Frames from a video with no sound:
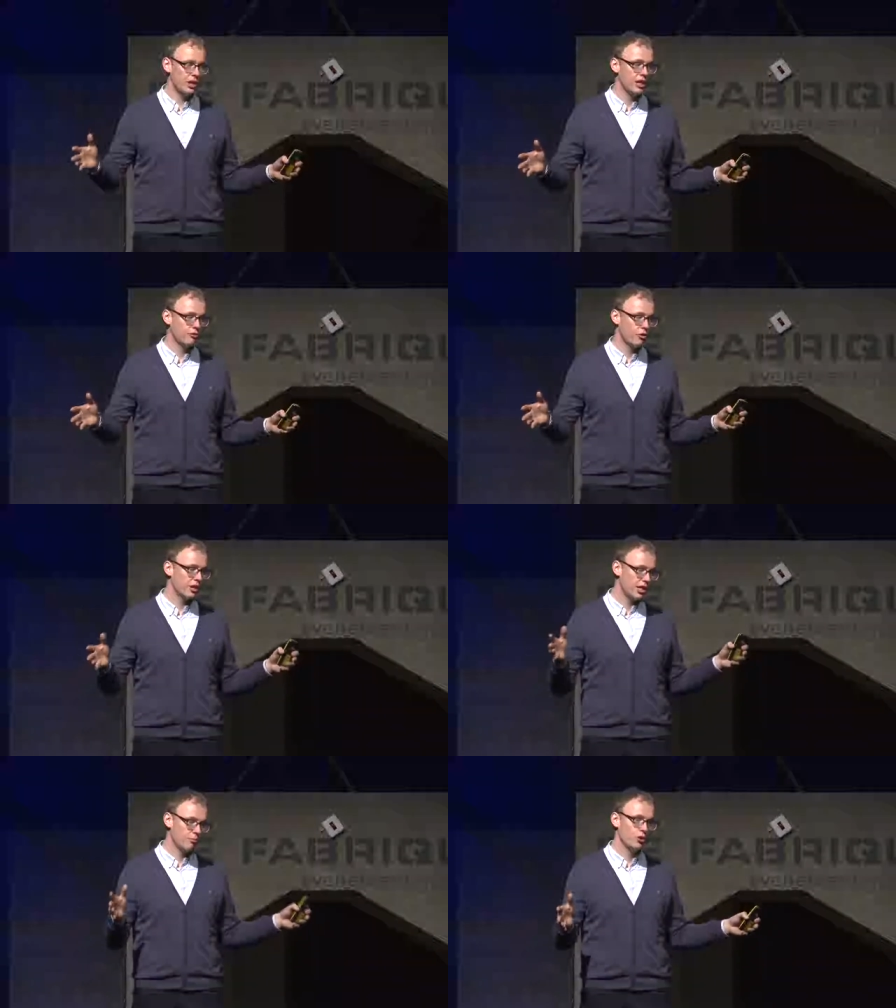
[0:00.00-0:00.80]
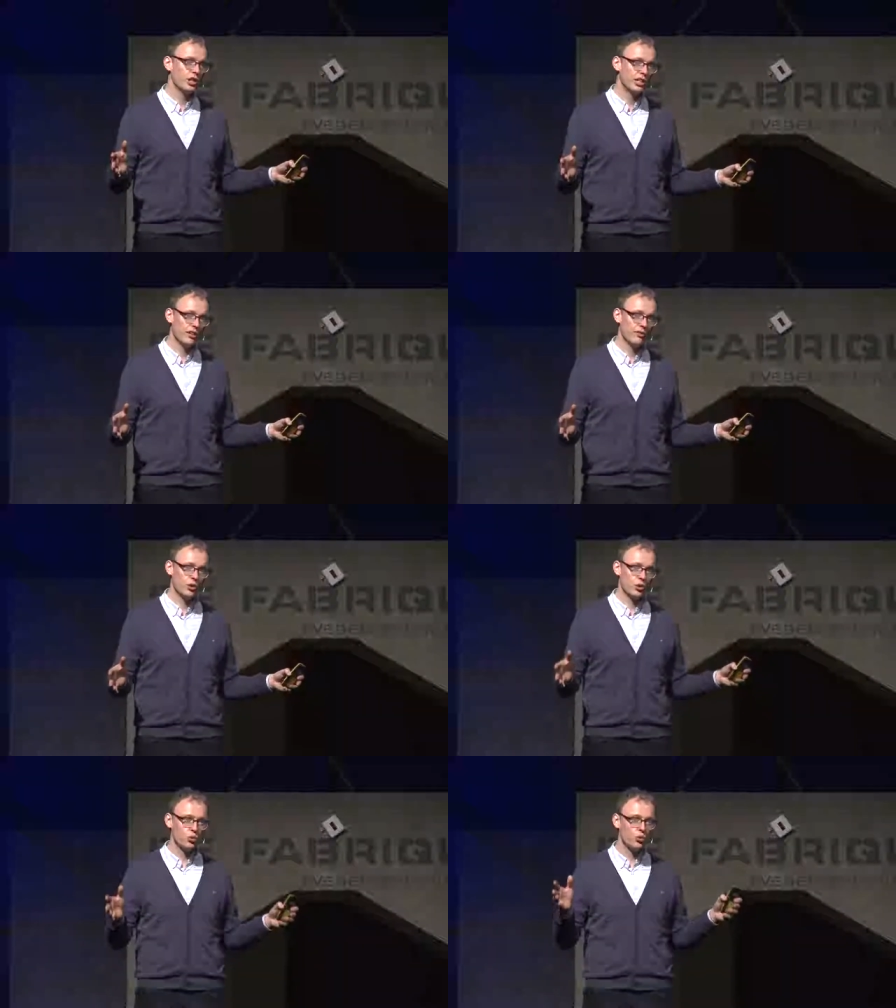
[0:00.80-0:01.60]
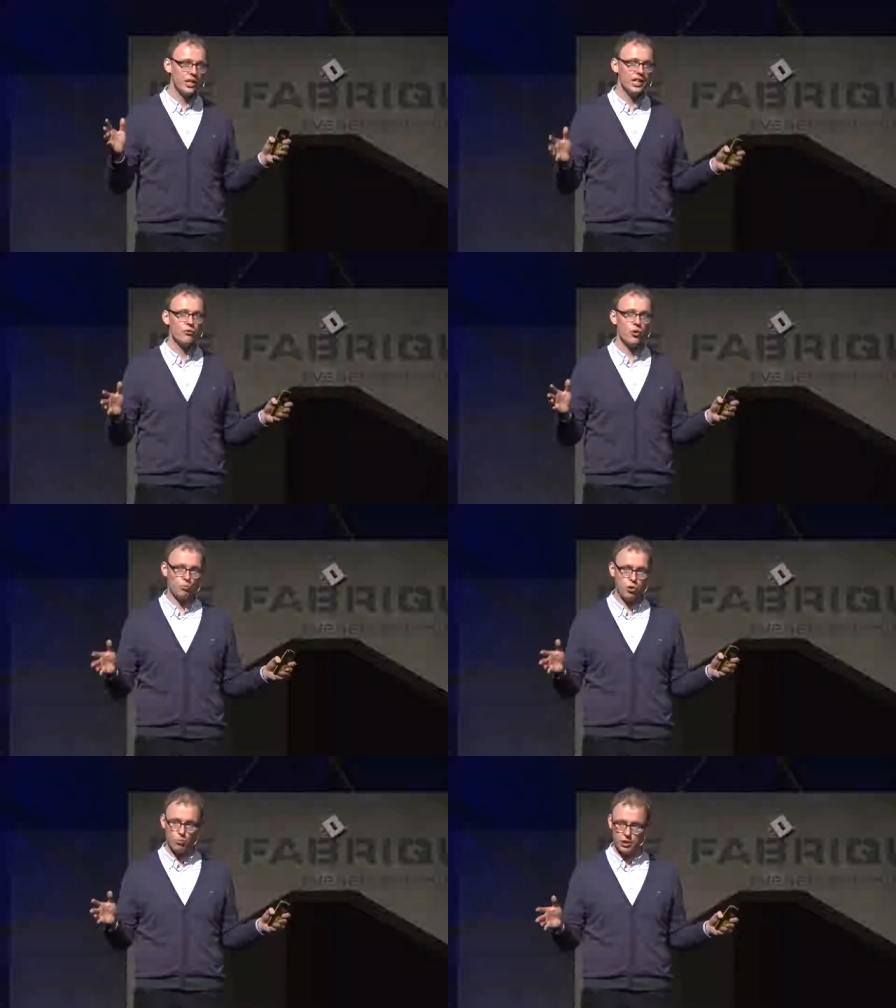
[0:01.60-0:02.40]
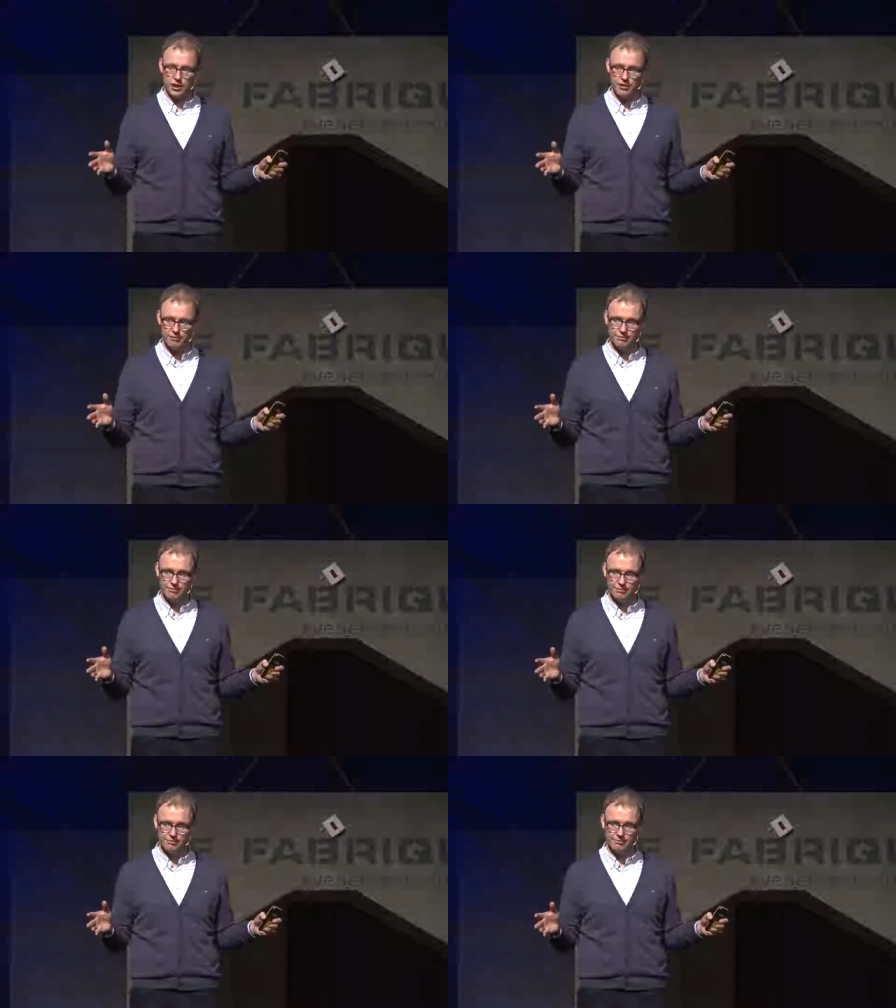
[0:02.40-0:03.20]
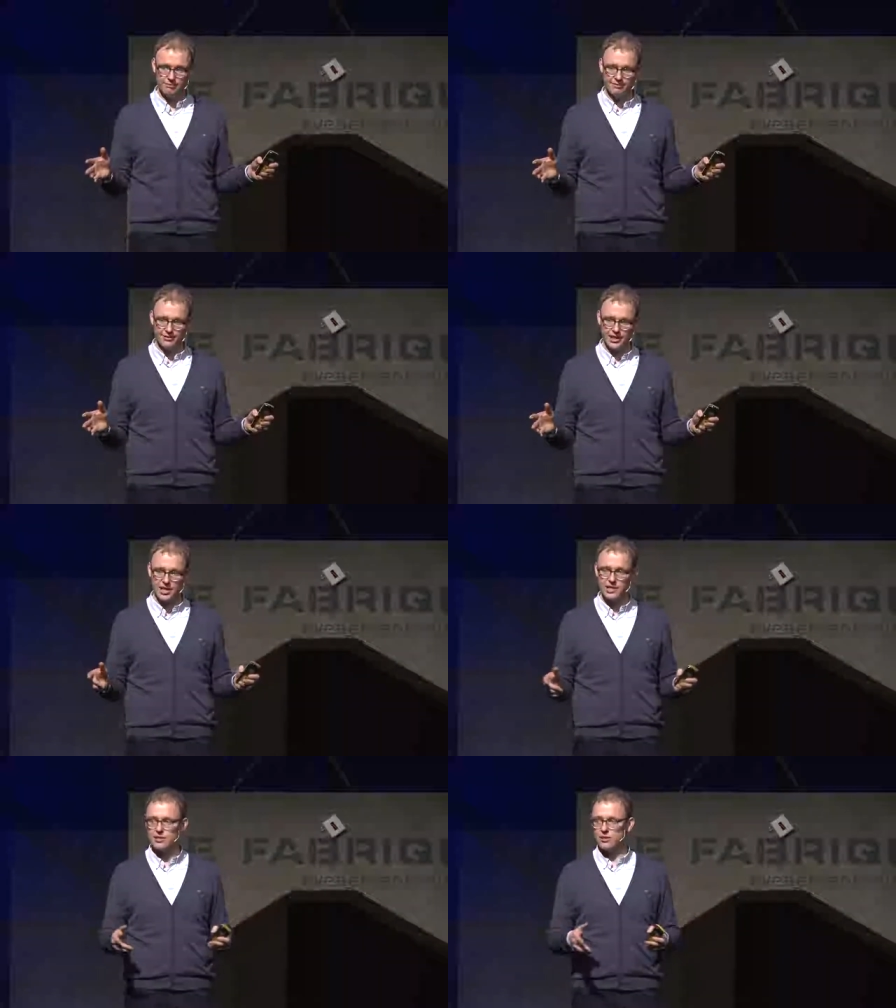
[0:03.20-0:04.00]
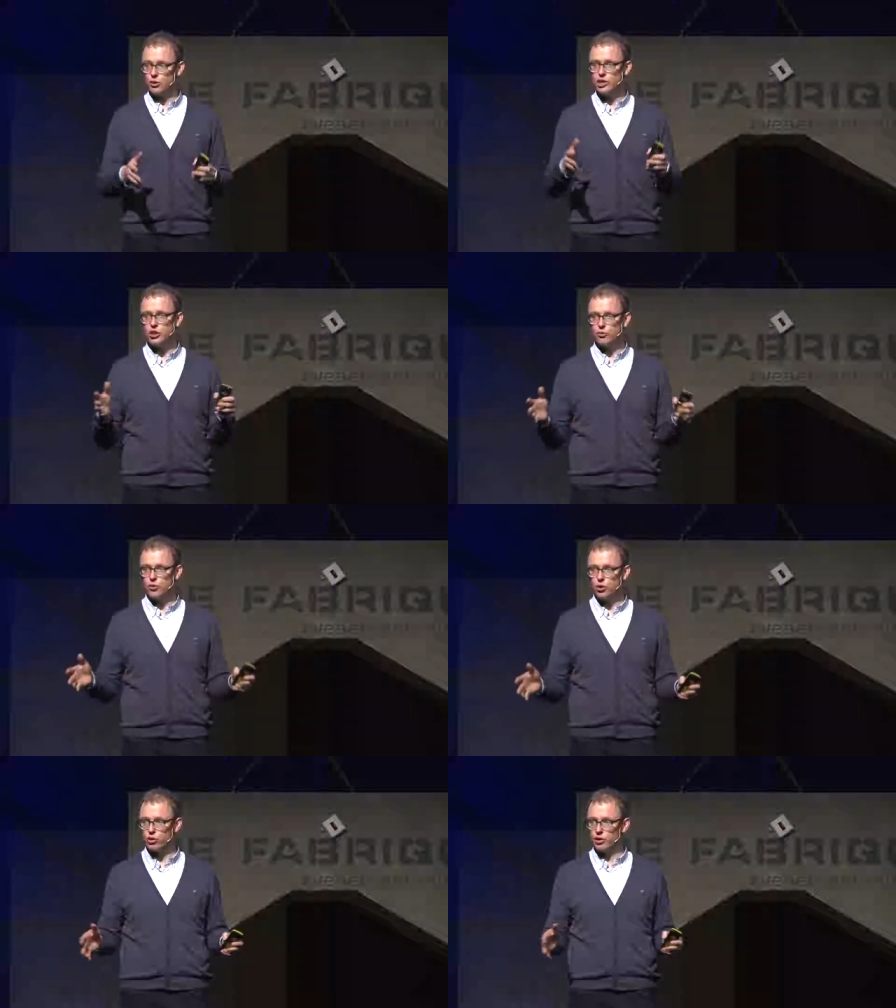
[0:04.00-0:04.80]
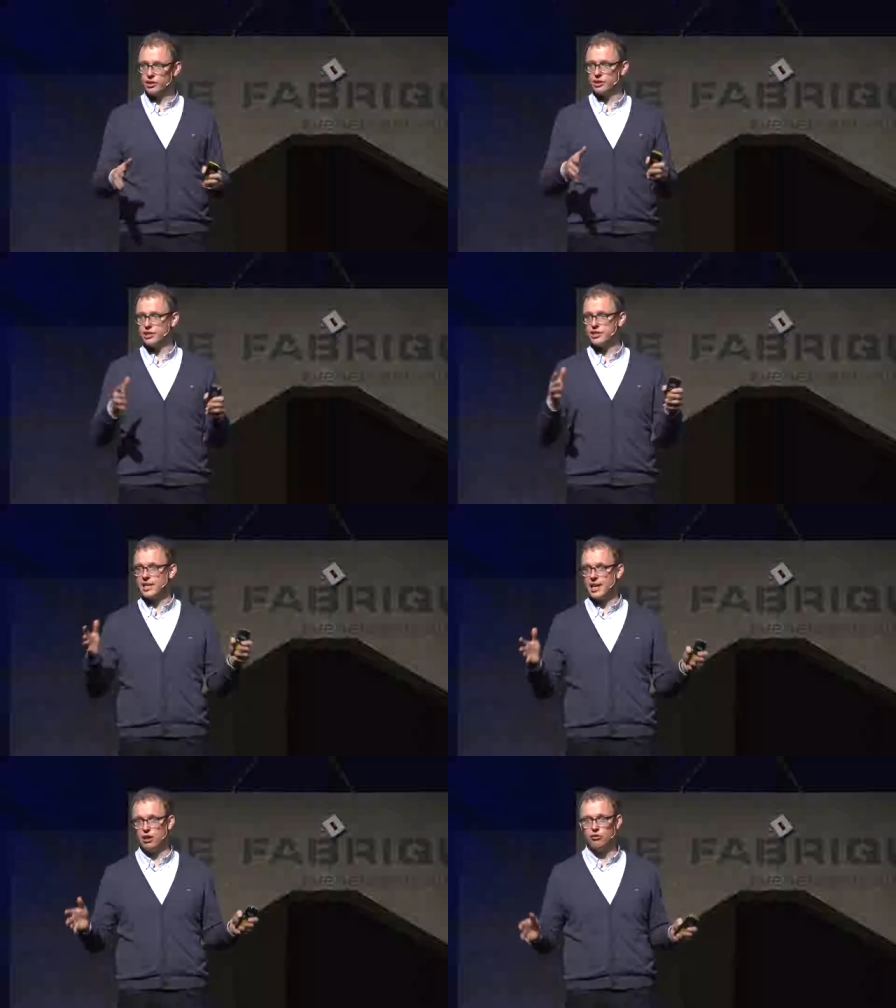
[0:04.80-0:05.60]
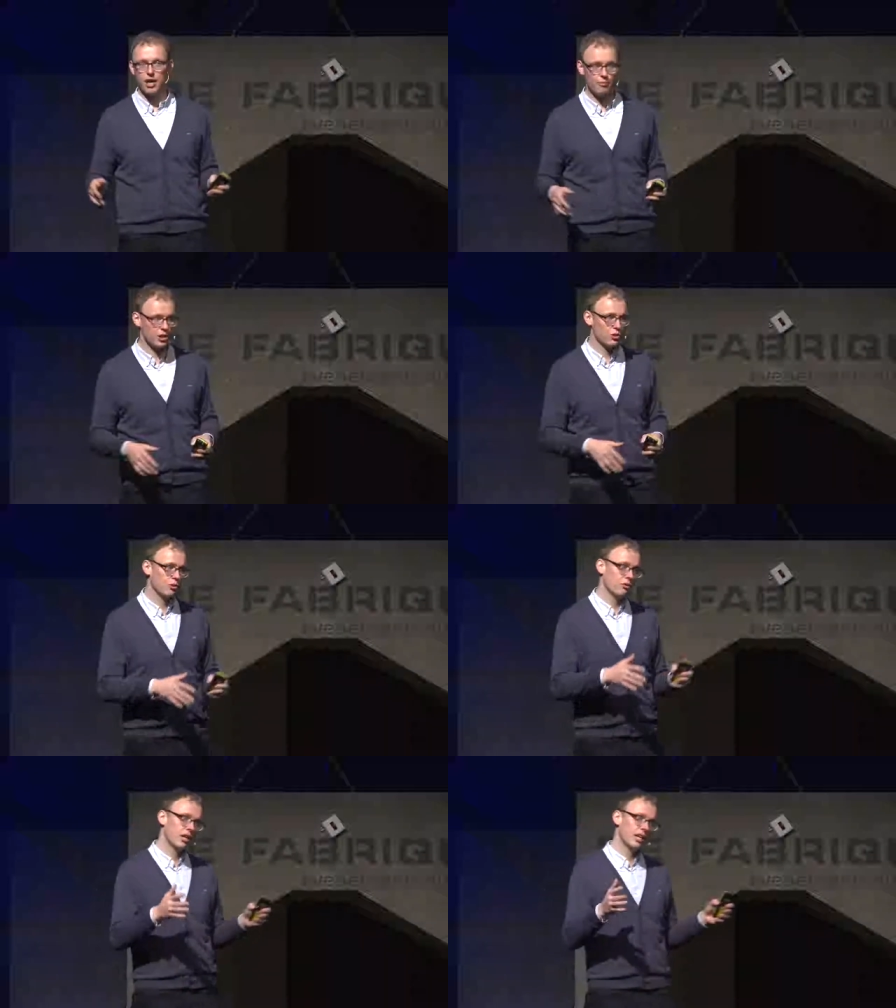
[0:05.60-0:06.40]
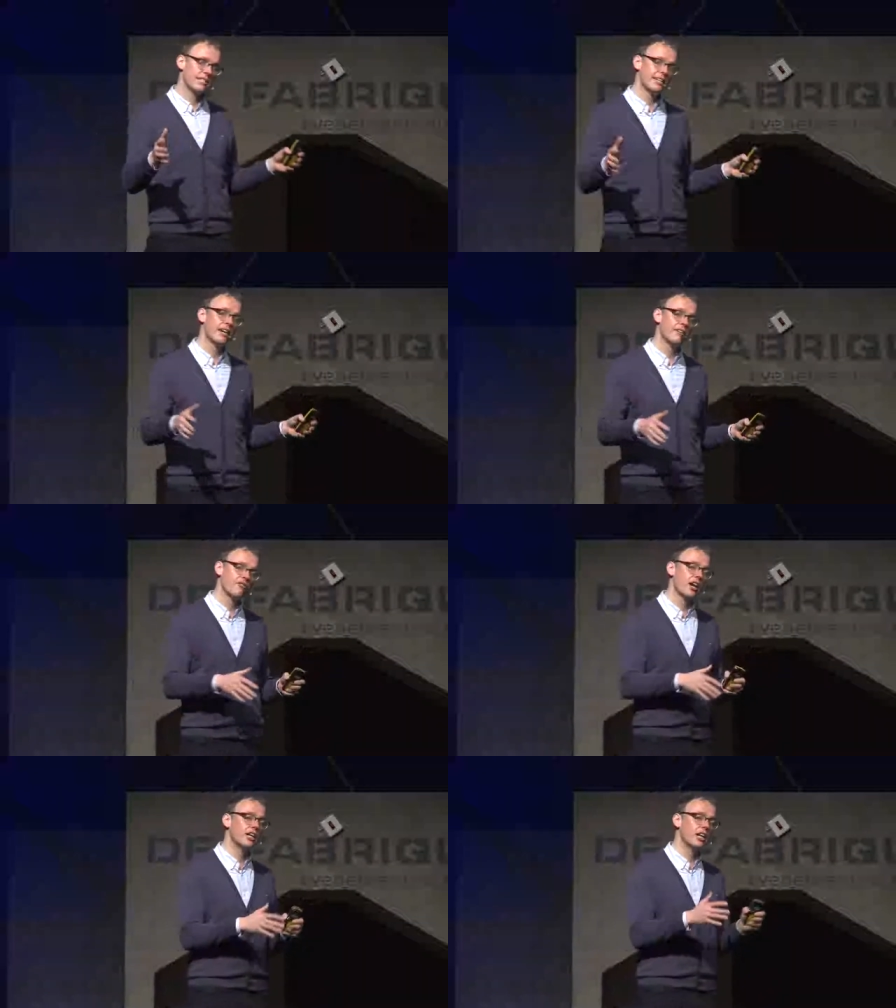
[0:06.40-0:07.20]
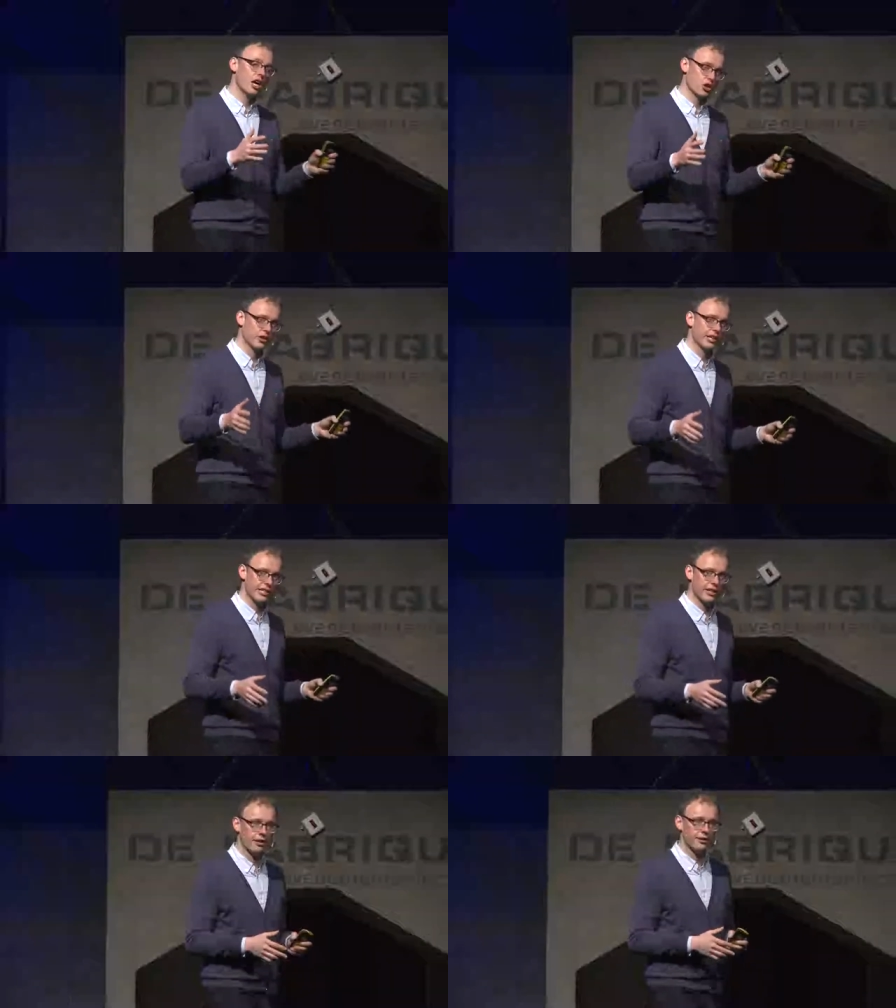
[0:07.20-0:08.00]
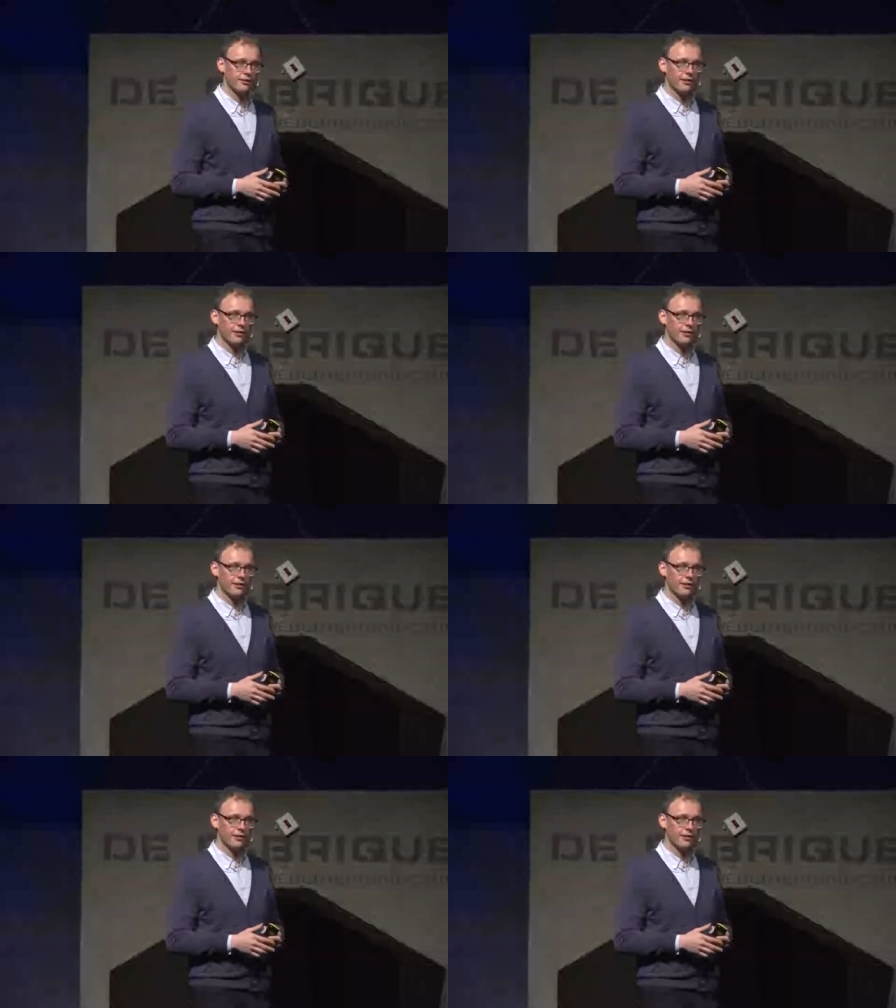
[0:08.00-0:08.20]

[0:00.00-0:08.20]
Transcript: need for a deep learning network to really work properly is you need to work on the scale of Amazon or let's say a very large retailer.